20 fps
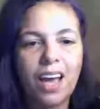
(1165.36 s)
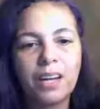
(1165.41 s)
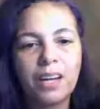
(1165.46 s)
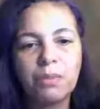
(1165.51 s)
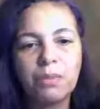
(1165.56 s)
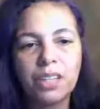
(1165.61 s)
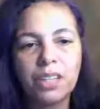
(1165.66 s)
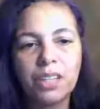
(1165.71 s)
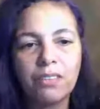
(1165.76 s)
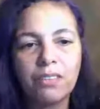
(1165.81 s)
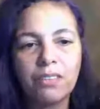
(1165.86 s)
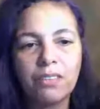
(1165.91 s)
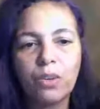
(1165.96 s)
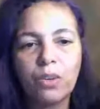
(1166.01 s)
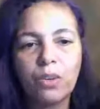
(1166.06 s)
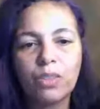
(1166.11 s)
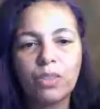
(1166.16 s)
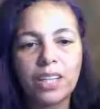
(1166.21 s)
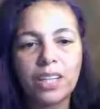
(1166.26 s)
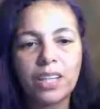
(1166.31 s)
said that
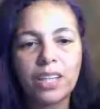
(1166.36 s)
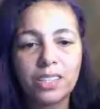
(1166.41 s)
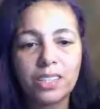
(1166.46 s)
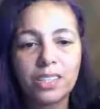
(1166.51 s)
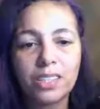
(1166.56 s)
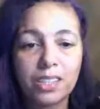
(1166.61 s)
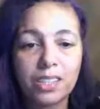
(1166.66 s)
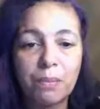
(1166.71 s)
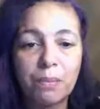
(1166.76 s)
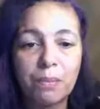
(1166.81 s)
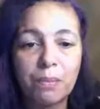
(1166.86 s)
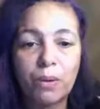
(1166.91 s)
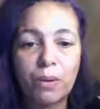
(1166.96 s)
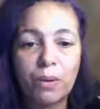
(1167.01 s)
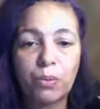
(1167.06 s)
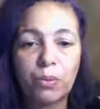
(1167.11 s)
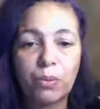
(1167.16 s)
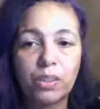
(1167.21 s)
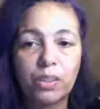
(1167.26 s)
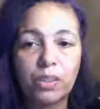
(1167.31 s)
I'm looking for a
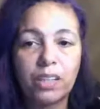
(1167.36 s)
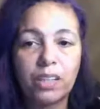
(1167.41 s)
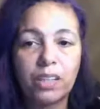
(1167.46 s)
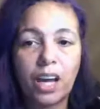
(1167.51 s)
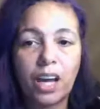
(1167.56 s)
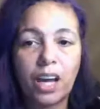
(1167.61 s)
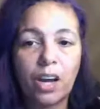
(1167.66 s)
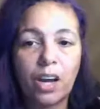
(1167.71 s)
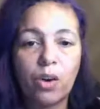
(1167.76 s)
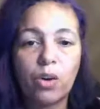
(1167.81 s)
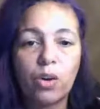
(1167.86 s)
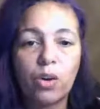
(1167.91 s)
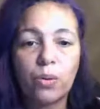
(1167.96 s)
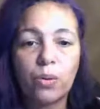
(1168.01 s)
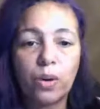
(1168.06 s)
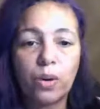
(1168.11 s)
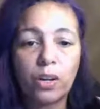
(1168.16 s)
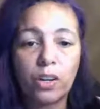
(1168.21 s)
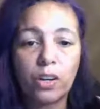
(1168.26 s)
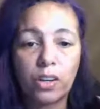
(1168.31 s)
relationship, but really
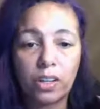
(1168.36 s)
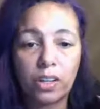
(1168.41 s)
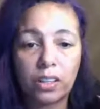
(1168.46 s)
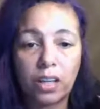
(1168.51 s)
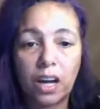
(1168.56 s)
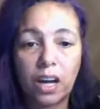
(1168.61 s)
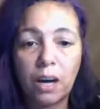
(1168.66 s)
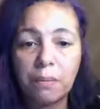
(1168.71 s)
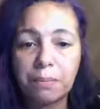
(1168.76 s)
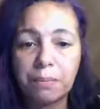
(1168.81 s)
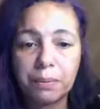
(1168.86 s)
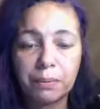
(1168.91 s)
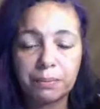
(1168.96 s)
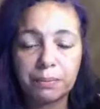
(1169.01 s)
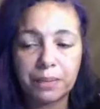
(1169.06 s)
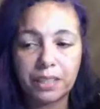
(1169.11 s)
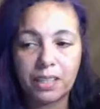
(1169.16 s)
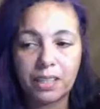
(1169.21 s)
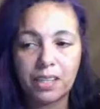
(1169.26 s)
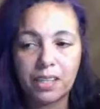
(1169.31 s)
I only want to hook
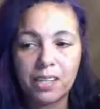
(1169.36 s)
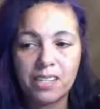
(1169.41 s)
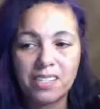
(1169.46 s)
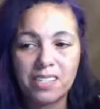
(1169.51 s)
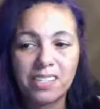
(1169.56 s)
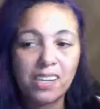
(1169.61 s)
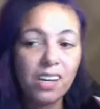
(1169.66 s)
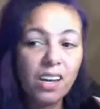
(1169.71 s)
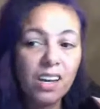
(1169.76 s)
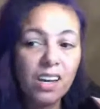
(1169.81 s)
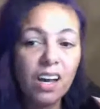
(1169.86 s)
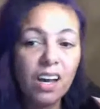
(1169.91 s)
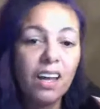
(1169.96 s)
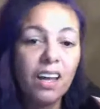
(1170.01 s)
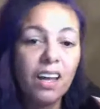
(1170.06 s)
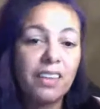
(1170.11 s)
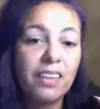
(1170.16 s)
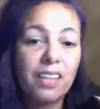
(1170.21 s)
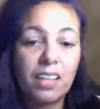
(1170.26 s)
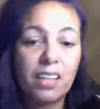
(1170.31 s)
up because
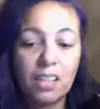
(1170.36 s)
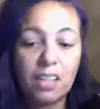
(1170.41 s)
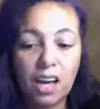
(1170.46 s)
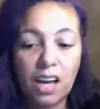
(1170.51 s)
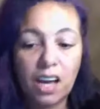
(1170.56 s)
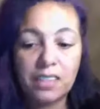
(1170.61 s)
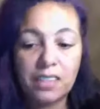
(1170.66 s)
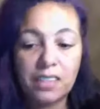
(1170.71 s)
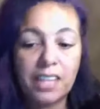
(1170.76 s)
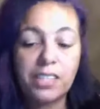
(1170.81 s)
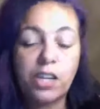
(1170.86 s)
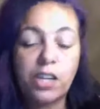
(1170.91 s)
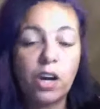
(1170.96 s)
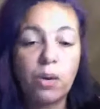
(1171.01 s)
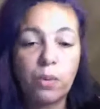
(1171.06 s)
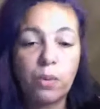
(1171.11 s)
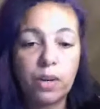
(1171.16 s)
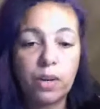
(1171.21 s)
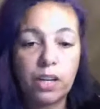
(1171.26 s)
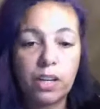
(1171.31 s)

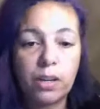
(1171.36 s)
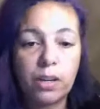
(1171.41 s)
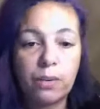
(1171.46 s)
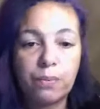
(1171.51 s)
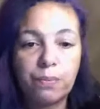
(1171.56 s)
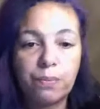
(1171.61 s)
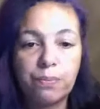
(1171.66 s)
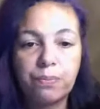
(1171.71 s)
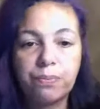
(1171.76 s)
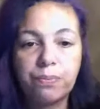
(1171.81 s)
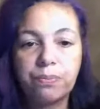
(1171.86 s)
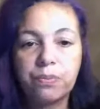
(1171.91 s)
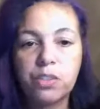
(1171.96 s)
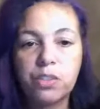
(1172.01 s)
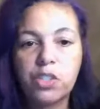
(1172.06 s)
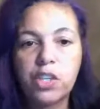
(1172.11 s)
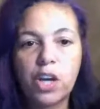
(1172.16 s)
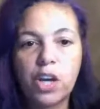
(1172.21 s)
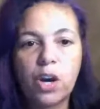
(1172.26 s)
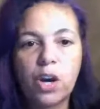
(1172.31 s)
that's all I want to do.
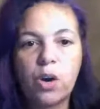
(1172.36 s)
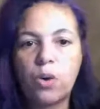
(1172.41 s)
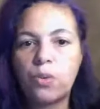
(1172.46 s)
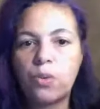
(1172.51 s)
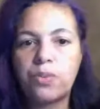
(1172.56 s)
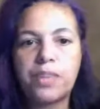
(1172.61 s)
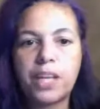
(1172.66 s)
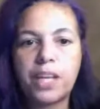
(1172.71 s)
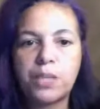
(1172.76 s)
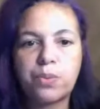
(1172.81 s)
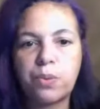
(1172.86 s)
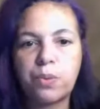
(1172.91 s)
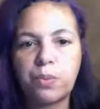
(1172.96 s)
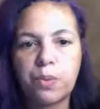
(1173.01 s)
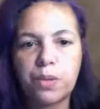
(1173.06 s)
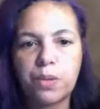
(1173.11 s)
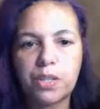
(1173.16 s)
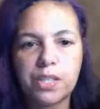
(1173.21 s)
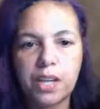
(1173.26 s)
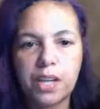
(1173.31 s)
So that's what
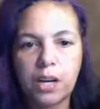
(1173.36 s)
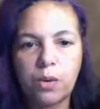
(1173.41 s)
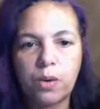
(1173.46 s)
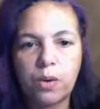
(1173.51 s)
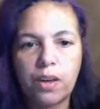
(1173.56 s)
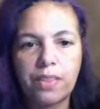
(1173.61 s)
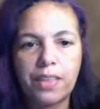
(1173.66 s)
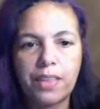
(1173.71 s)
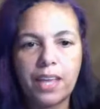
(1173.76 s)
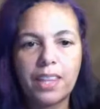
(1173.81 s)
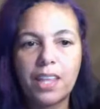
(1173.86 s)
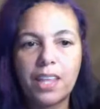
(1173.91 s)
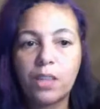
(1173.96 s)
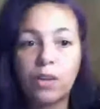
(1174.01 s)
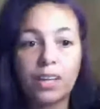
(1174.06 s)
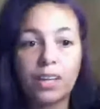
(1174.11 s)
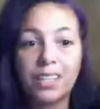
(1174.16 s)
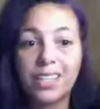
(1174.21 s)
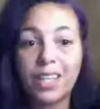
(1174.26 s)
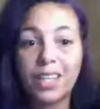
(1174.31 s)
we were stuck with. And then,
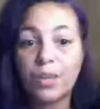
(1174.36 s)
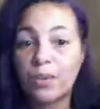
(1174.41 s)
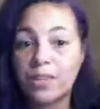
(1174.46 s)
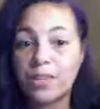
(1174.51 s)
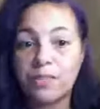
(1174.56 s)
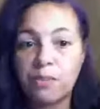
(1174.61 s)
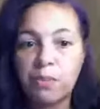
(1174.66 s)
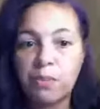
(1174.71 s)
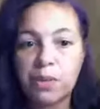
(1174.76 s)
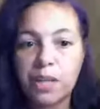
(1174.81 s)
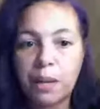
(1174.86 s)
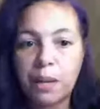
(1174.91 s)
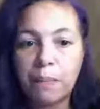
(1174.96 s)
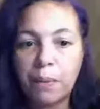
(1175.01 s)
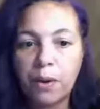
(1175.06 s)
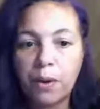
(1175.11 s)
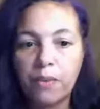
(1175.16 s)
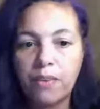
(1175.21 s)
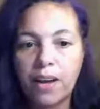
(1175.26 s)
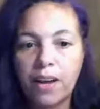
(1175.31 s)
like I said, the rest of them were dead
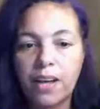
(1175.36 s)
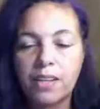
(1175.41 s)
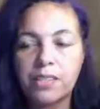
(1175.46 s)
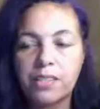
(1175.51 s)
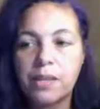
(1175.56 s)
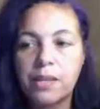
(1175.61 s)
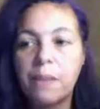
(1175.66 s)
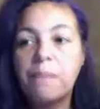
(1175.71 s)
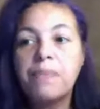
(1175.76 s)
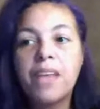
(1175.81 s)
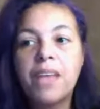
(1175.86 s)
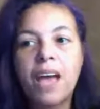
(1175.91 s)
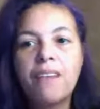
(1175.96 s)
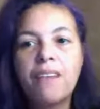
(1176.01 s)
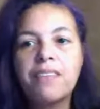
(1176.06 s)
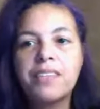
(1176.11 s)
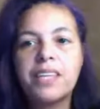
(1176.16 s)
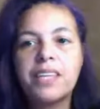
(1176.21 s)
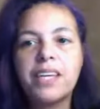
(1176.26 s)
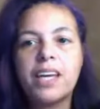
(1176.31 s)
profiles.
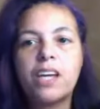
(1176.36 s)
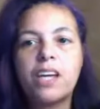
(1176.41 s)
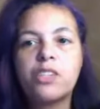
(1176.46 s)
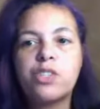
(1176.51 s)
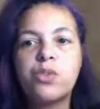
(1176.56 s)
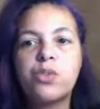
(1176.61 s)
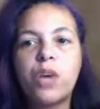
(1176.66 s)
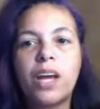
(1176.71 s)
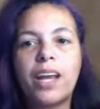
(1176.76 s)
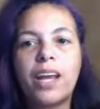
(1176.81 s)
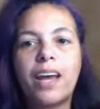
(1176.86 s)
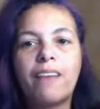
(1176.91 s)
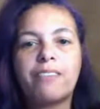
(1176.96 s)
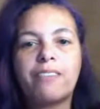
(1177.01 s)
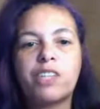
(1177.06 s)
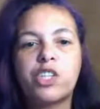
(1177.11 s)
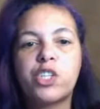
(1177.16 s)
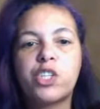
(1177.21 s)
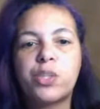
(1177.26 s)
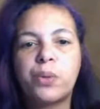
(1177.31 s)
Everything else, you kind of have to
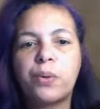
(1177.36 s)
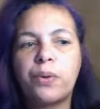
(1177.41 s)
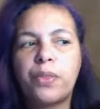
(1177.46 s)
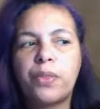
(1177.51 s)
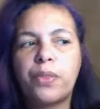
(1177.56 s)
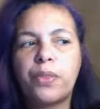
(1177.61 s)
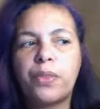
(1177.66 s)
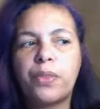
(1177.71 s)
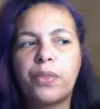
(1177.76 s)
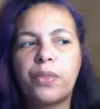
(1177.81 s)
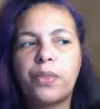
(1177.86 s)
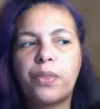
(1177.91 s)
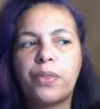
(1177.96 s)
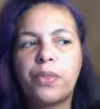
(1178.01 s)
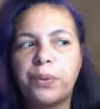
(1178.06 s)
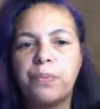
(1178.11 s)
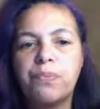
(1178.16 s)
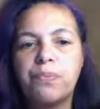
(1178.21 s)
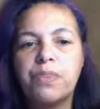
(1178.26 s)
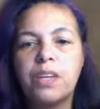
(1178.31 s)
sort
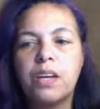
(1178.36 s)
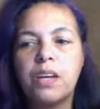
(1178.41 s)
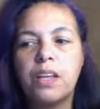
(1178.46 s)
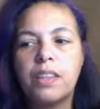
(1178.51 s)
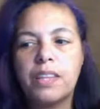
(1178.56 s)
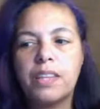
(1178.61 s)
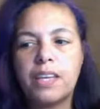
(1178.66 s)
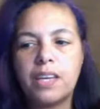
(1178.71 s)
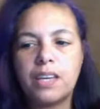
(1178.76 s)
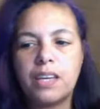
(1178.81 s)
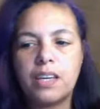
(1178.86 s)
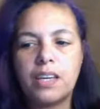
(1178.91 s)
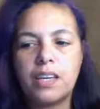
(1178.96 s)
through